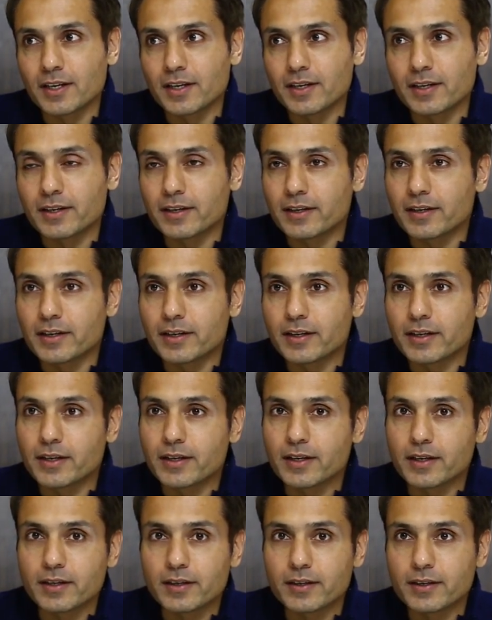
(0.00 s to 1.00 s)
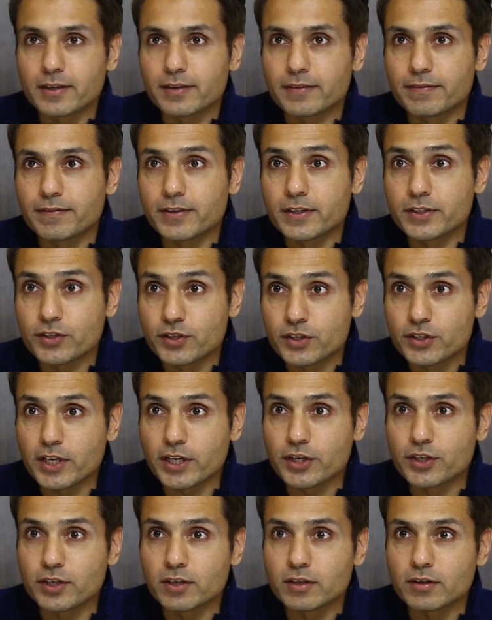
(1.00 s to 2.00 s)
Uh, first
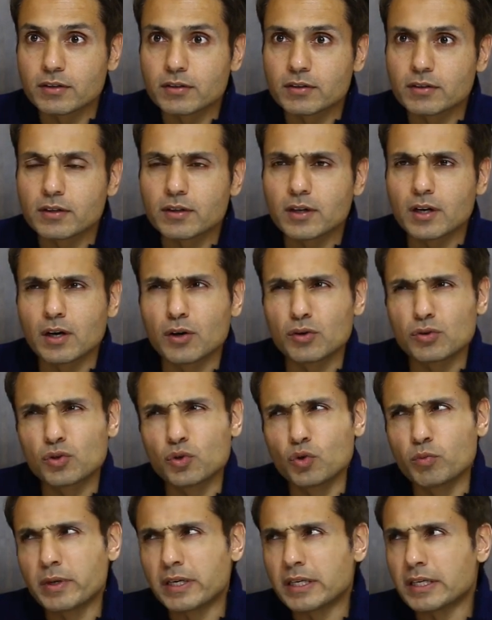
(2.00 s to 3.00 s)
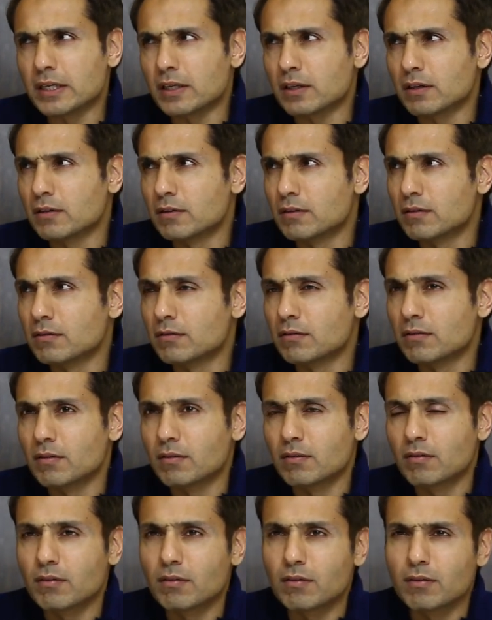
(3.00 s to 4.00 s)
rejection? Oh, too many, yeah.
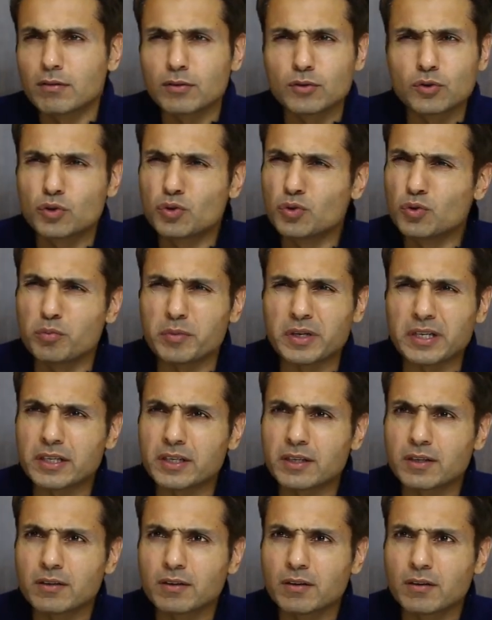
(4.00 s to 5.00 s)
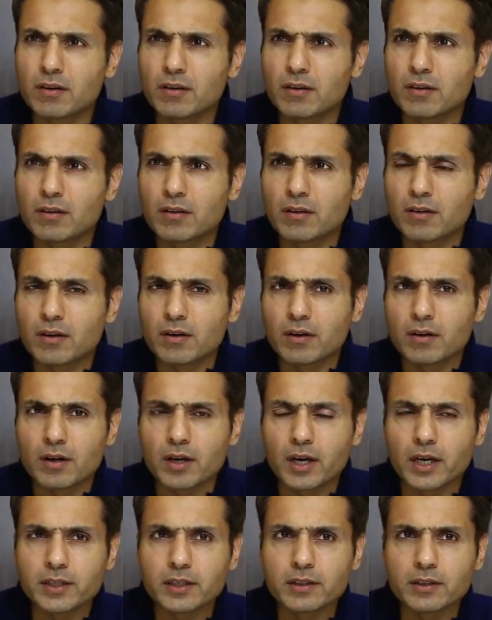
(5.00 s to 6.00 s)
Too many.
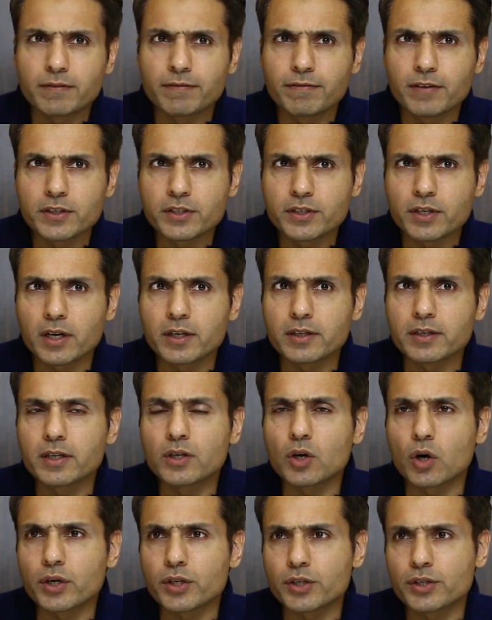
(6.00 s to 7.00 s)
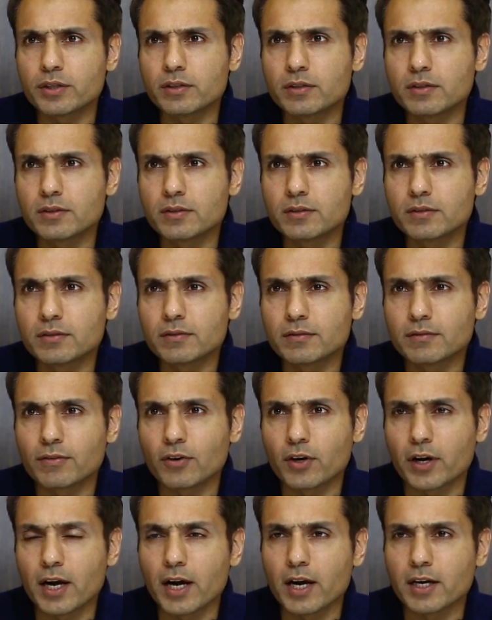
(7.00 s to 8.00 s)
I think the first 100 auditions
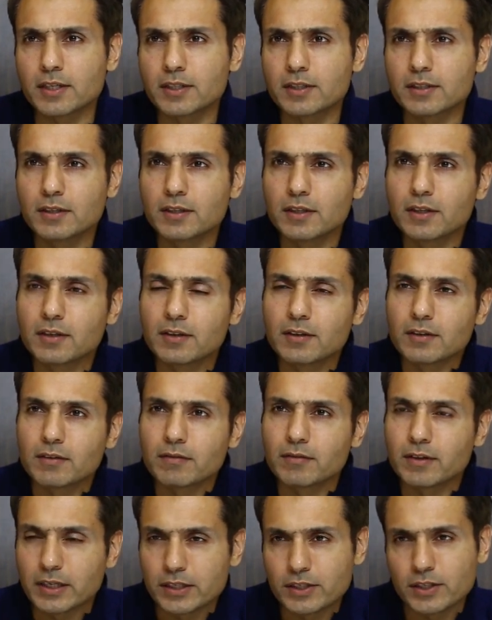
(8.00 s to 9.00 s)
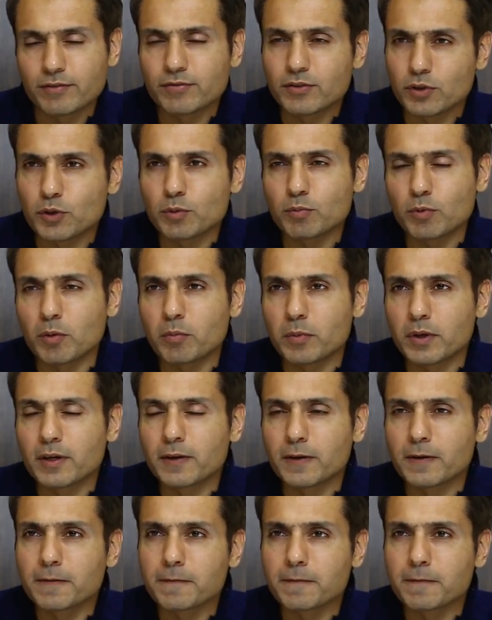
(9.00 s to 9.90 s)
for ads when I shifted to Bombay.